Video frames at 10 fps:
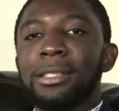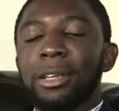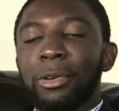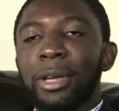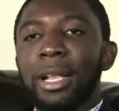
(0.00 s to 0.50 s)
is
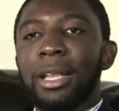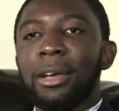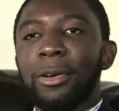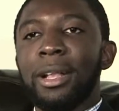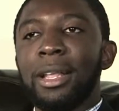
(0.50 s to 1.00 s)

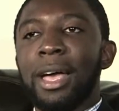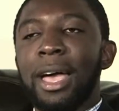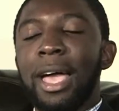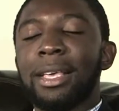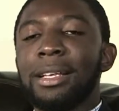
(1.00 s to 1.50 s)
really,
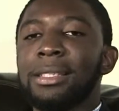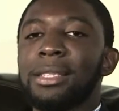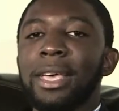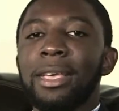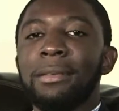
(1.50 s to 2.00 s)
I can
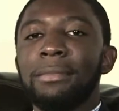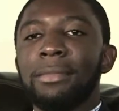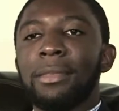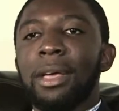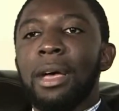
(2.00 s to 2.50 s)
say,
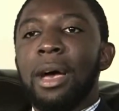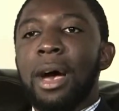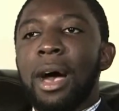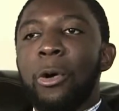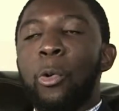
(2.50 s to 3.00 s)

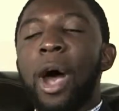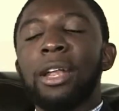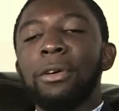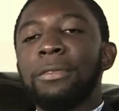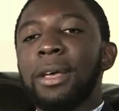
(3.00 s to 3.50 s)

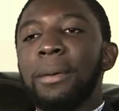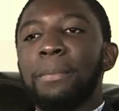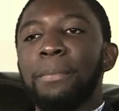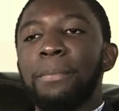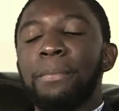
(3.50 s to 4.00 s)
one of the
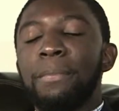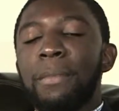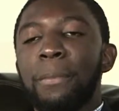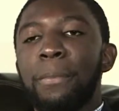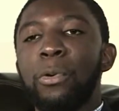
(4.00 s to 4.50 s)

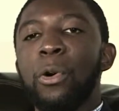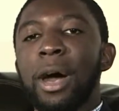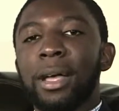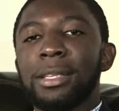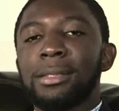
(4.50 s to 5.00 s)

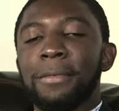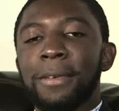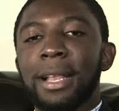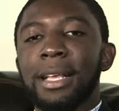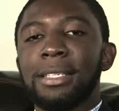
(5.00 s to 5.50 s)
poorest
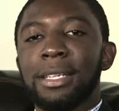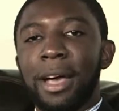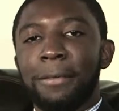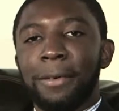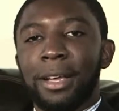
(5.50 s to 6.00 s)
village in
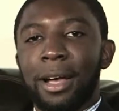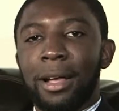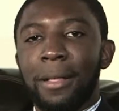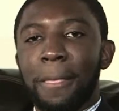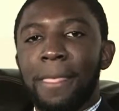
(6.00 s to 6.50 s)

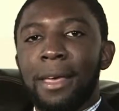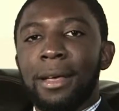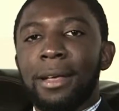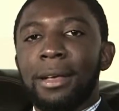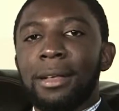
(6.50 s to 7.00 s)
Africa.
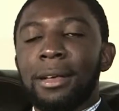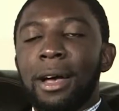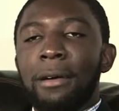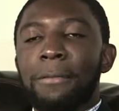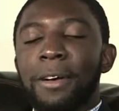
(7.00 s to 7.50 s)

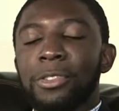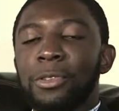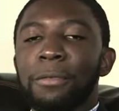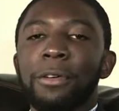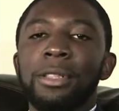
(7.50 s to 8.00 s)
First
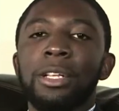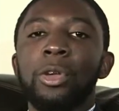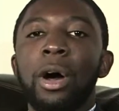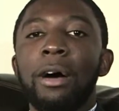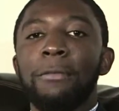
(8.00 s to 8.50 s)
of all, they
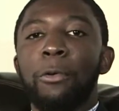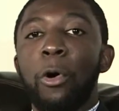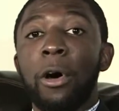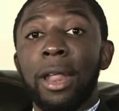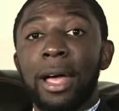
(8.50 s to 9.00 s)
don't have
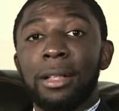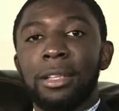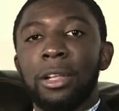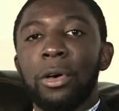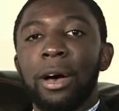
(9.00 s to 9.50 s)
water,
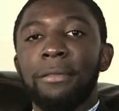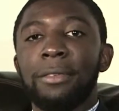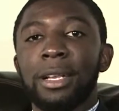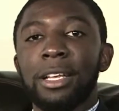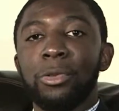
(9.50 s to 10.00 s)
they don't have
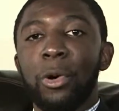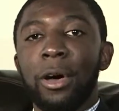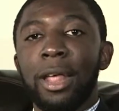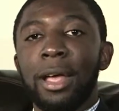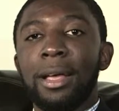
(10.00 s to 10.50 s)
clean
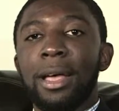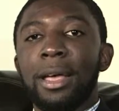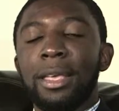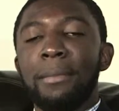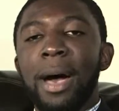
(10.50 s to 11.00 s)
water.
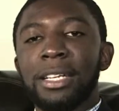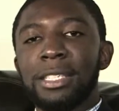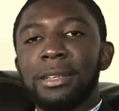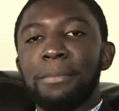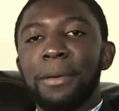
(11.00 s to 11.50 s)

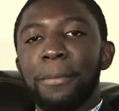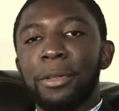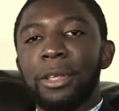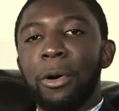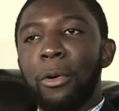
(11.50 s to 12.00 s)
Imagine
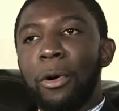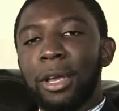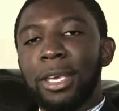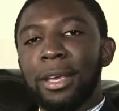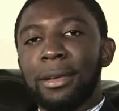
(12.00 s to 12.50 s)
people, they were
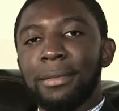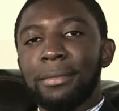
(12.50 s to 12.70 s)
walking